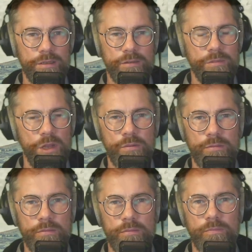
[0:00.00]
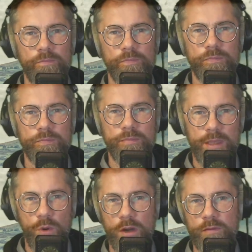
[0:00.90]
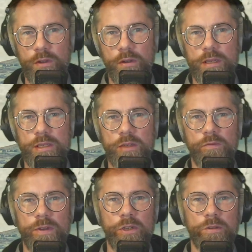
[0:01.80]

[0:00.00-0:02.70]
no, the Word of God is sufficient.